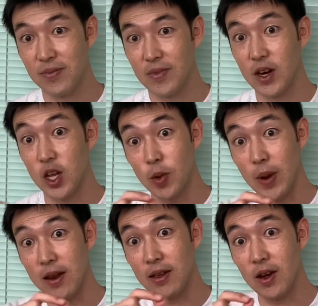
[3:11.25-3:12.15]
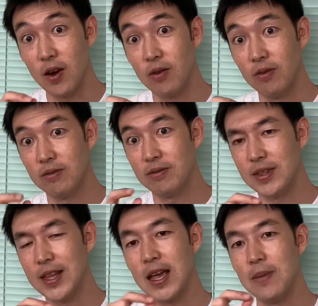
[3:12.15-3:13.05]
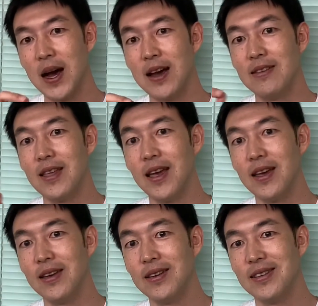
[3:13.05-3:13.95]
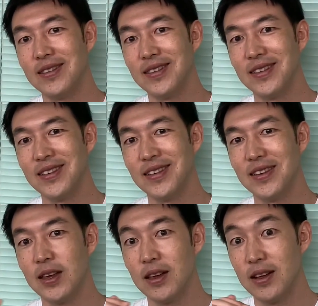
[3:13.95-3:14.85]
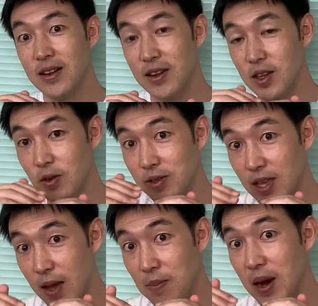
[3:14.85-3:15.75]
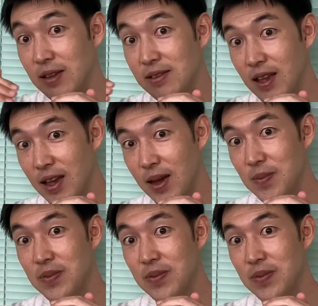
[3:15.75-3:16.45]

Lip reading: Little by little, day by day, little step by step.